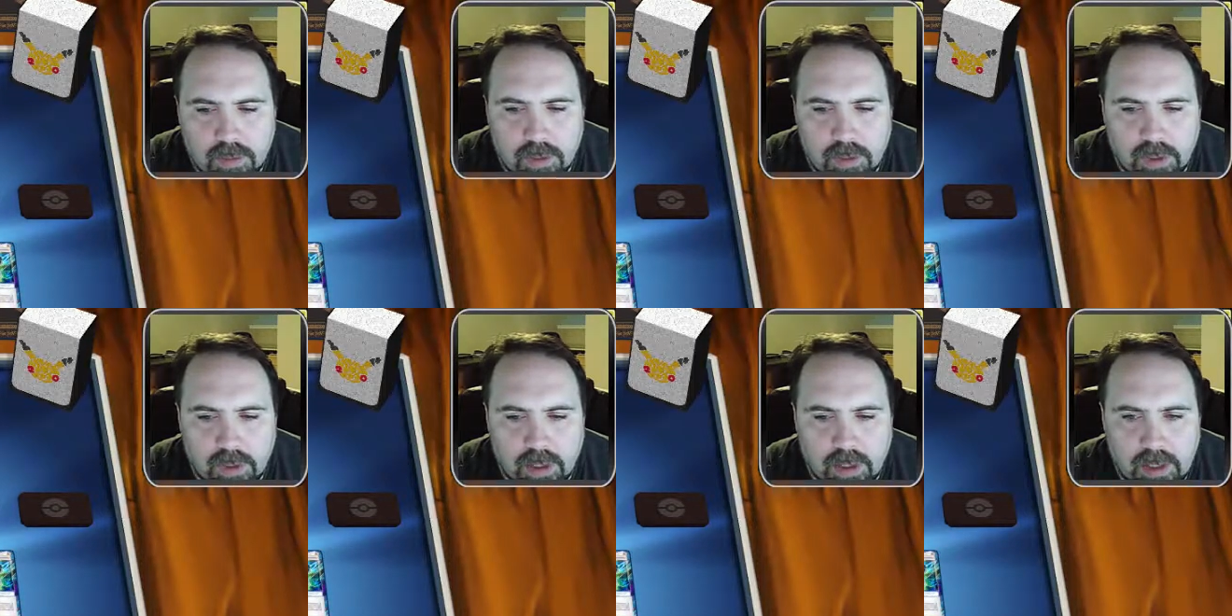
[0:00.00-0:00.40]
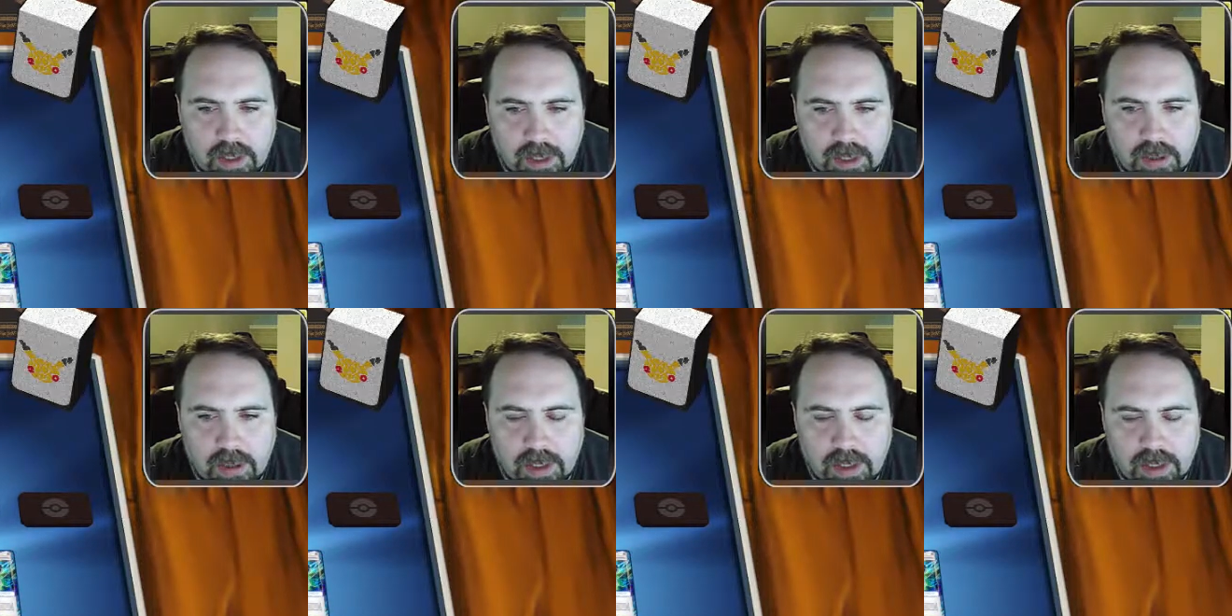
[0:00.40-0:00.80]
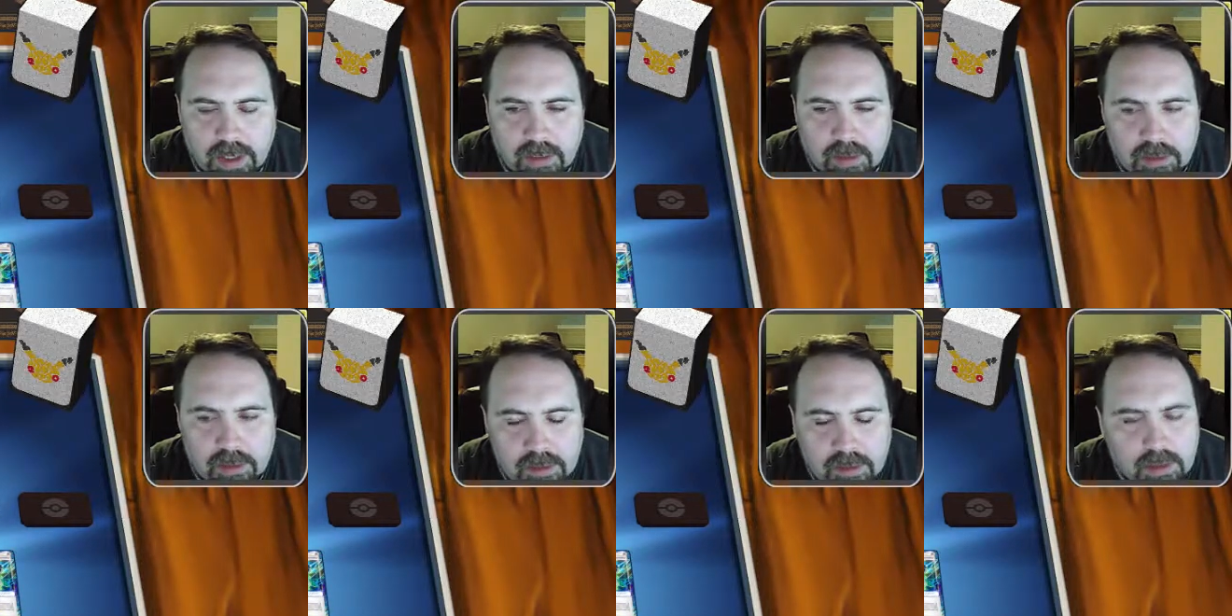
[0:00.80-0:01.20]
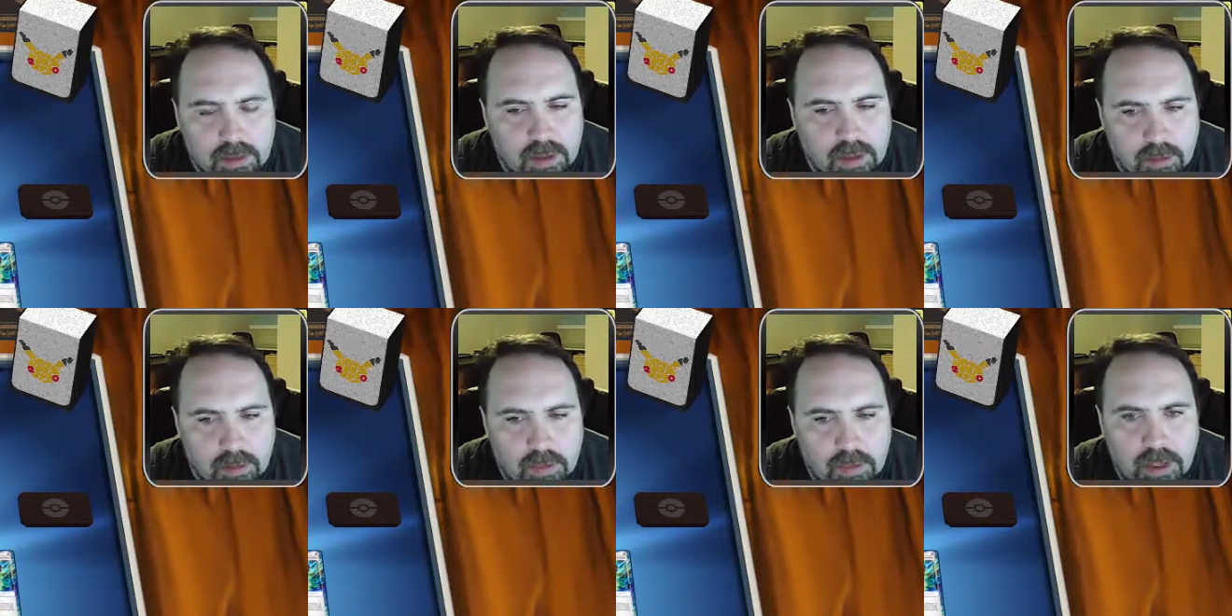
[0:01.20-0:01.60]
If I were looking at it now, yeah.
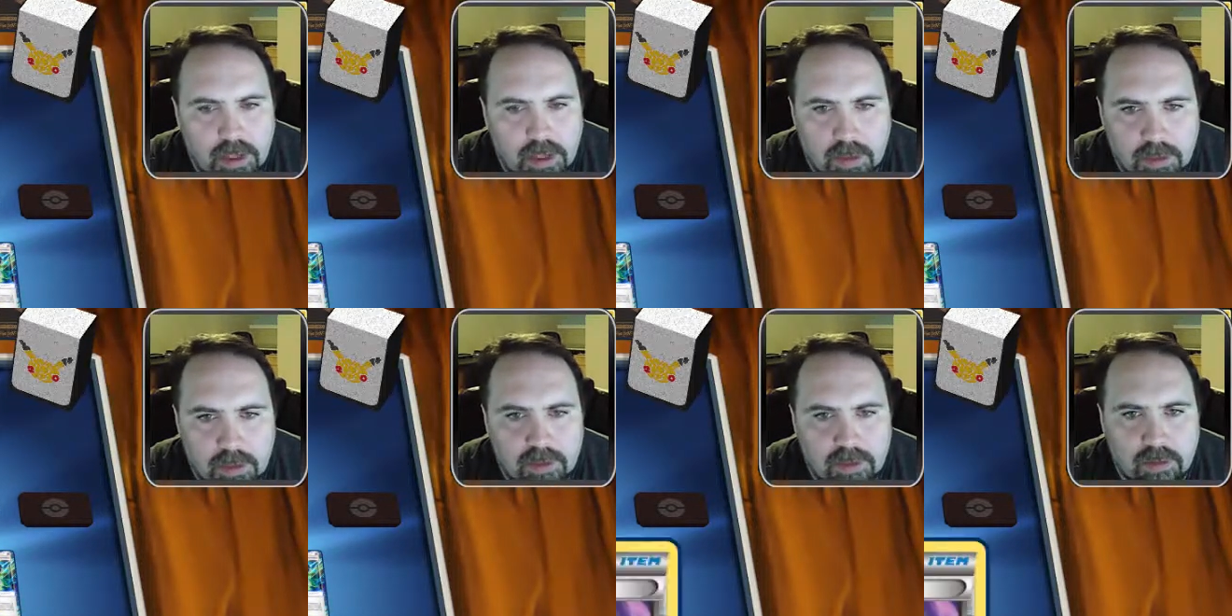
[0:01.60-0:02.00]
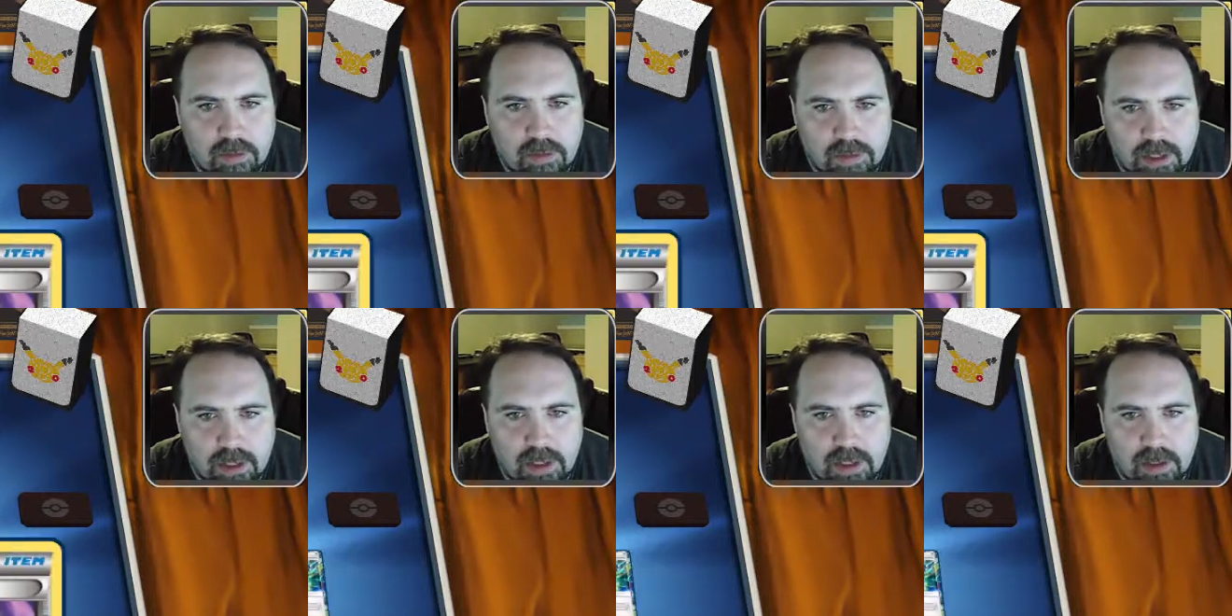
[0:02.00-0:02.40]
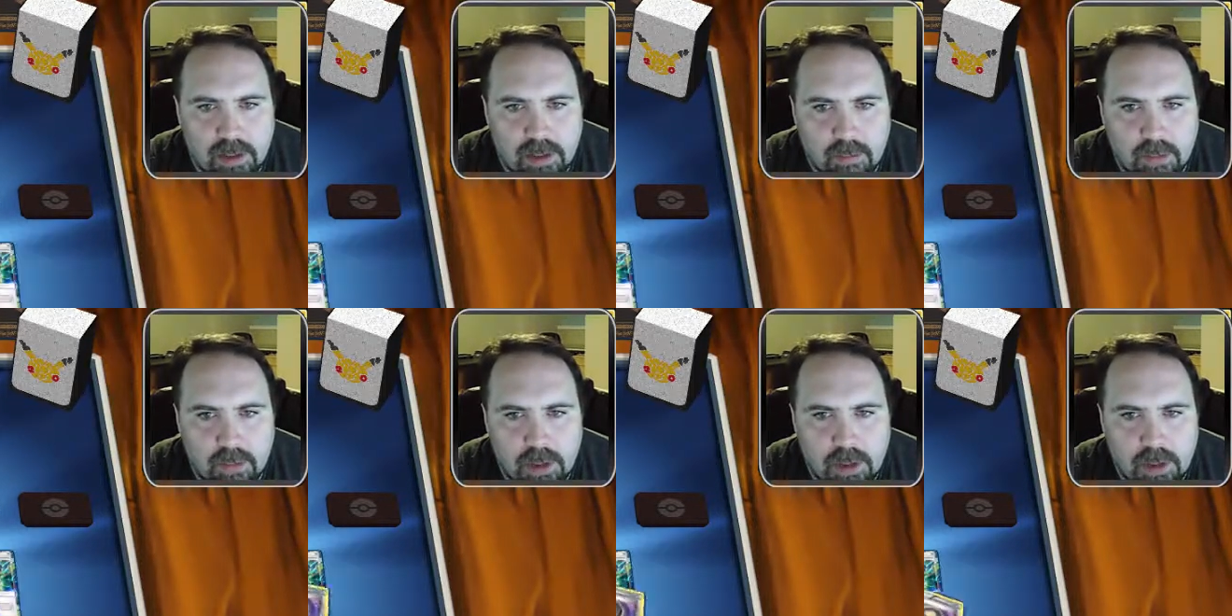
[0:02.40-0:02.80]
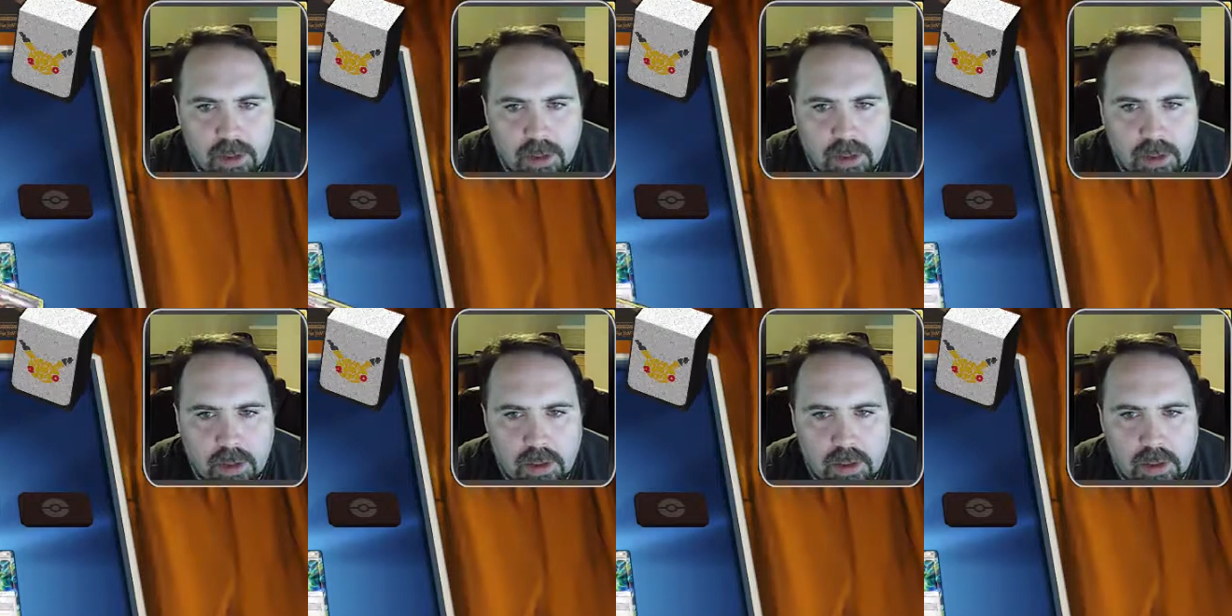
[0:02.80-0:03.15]
Okay, play the Puzzle of Time.